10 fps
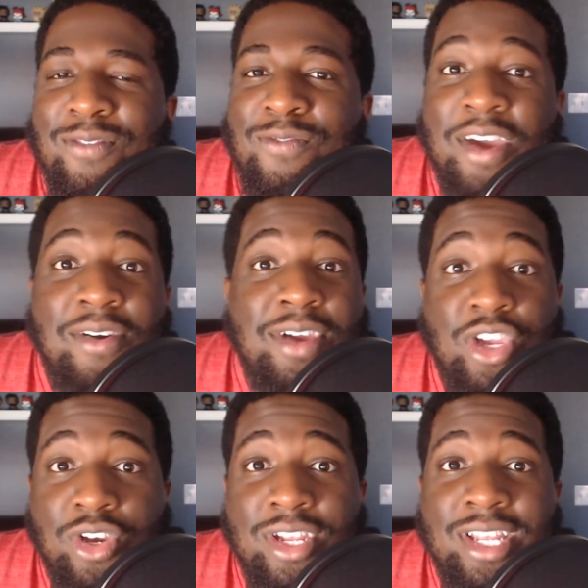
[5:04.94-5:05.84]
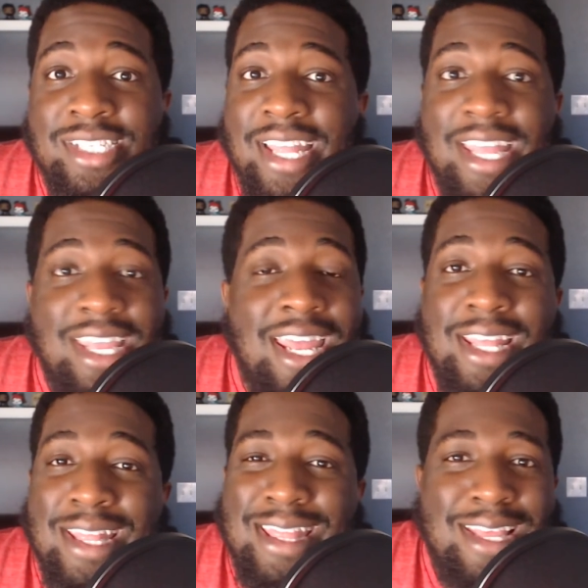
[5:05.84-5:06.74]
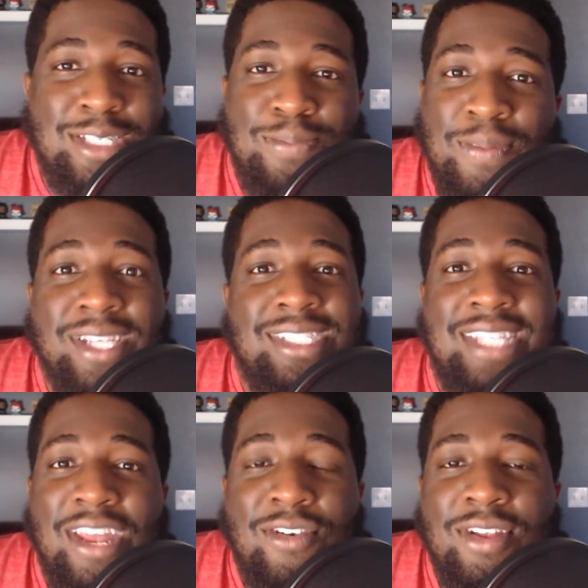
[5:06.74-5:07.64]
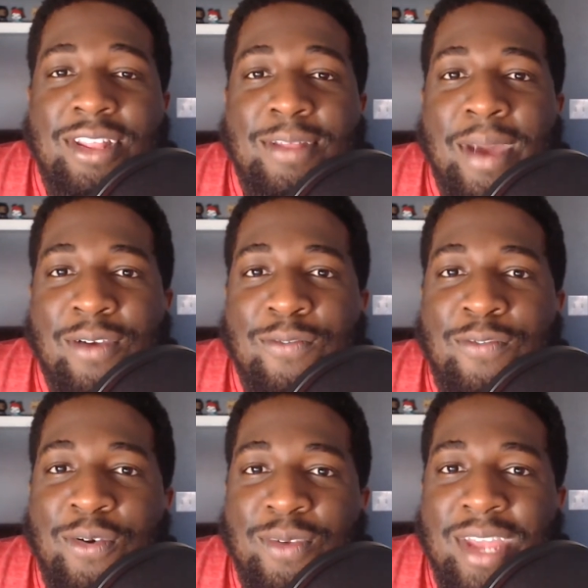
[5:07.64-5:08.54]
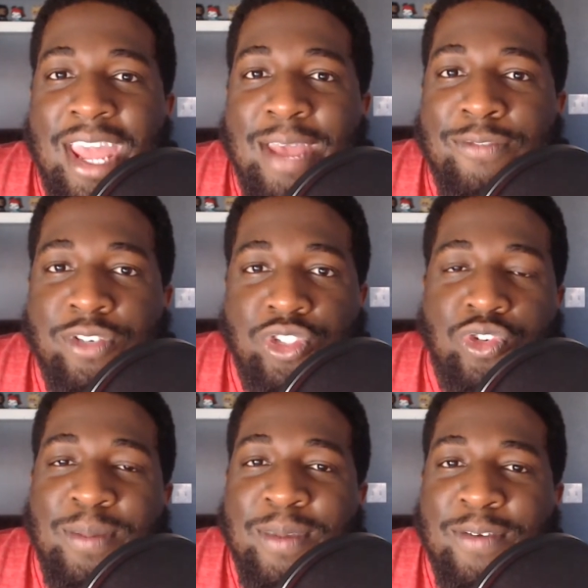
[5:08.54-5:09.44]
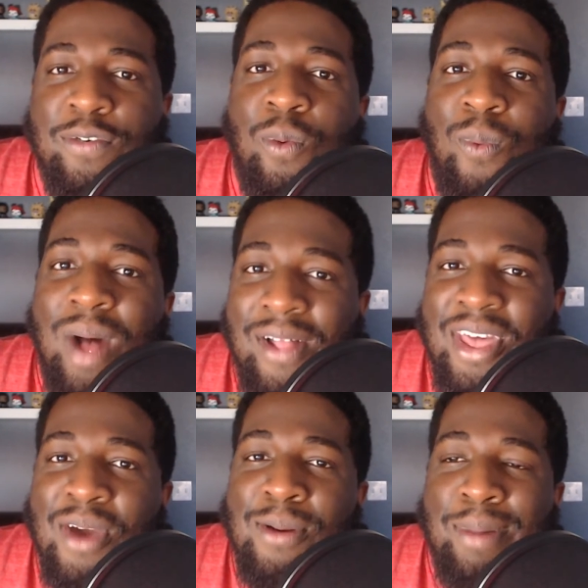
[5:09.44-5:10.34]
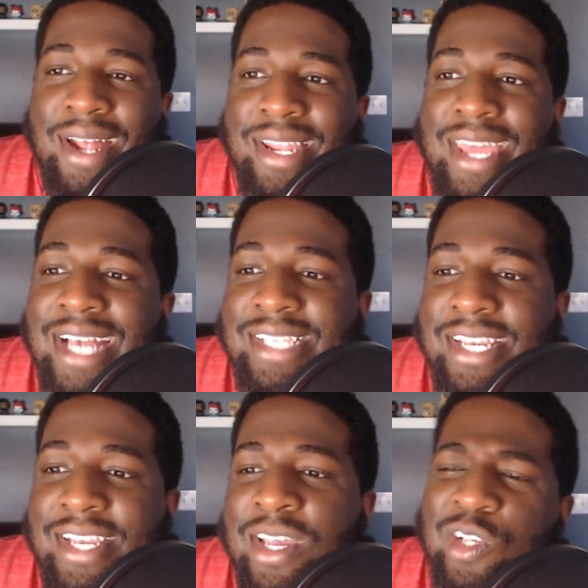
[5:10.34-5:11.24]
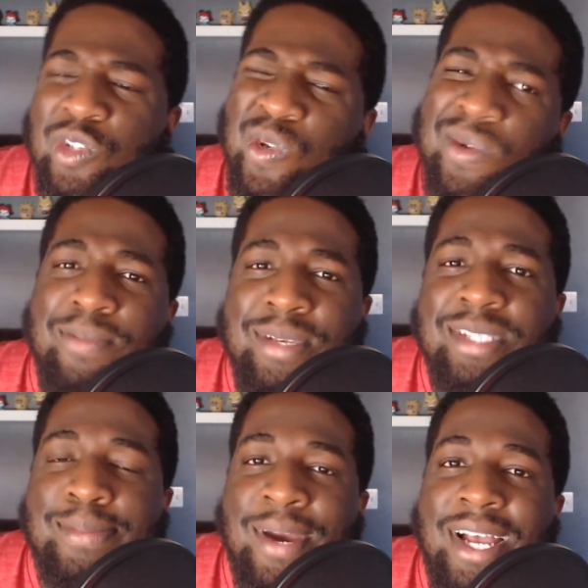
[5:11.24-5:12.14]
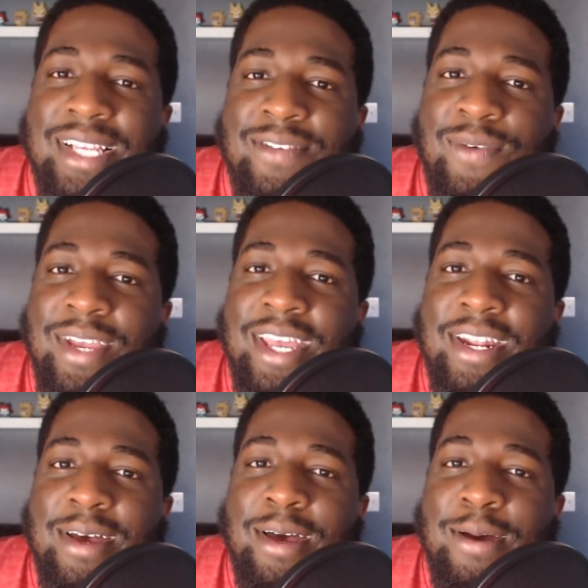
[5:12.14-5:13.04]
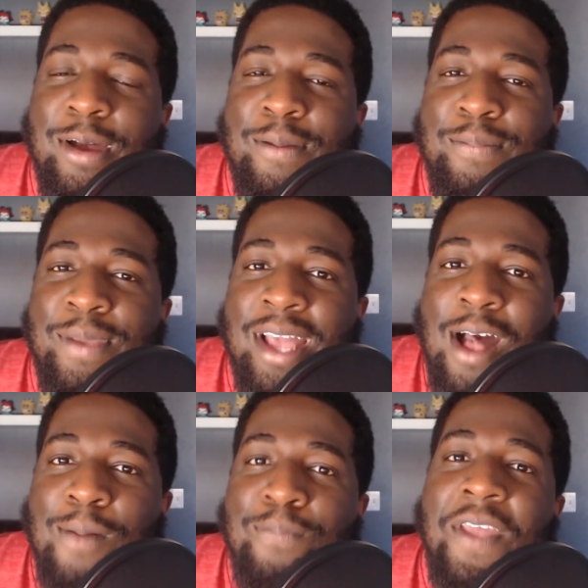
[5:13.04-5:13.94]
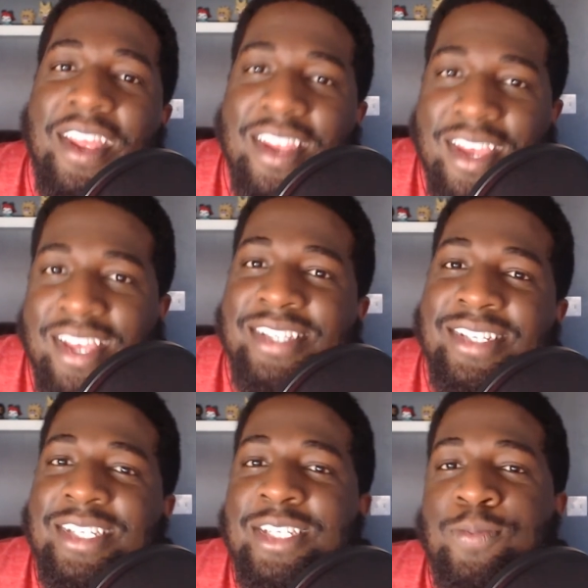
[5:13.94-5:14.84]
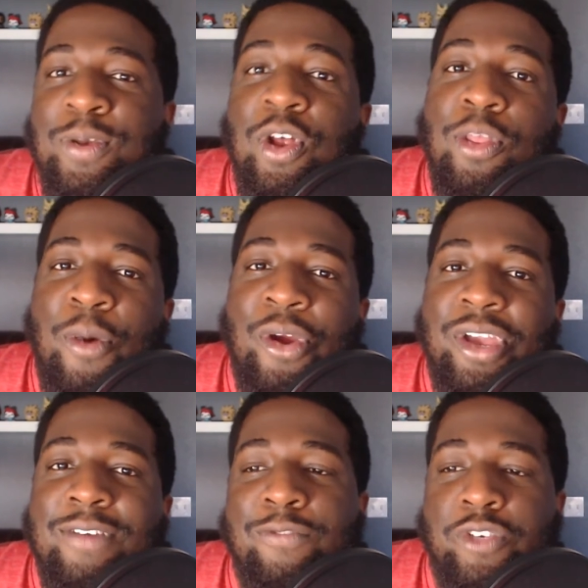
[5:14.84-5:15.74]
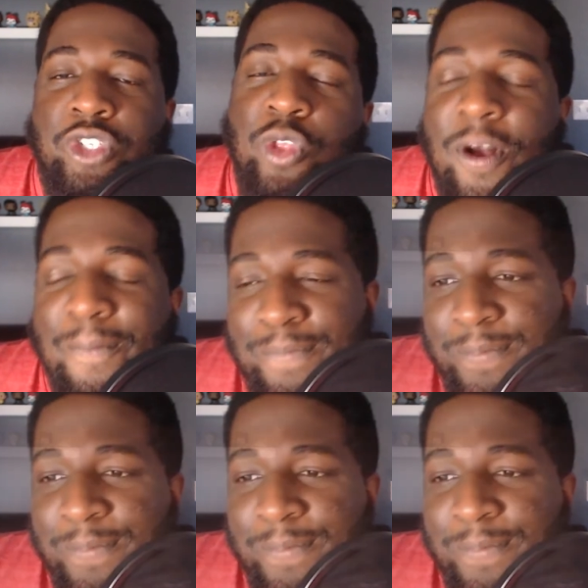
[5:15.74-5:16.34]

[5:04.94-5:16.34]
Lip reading: very good inside that Yeti. It's been a standard in the microphone game for streaming for a while now in podcasting. So I wouldn't be surprised if we get a big update since it's been on the market for so long.